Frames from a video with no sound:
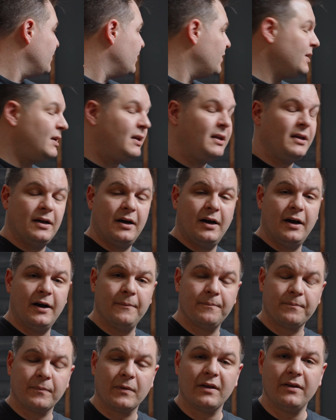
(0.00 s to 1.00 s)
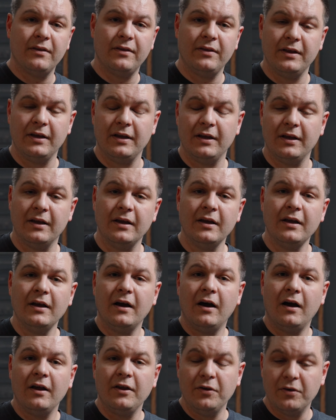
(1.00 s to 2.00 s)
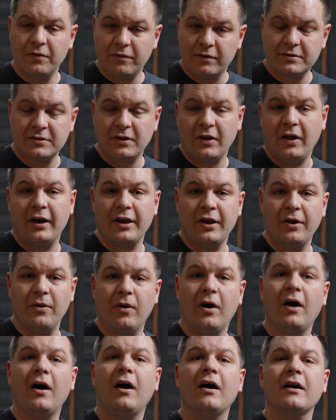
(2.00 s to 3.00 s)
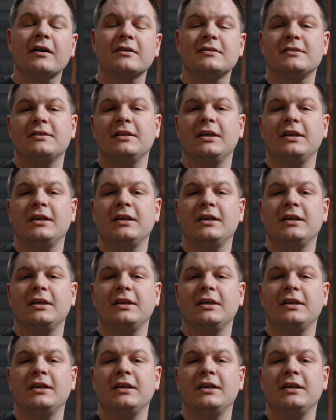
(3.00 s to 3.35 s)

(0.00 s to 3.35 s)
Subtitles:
the Universal Audio aux.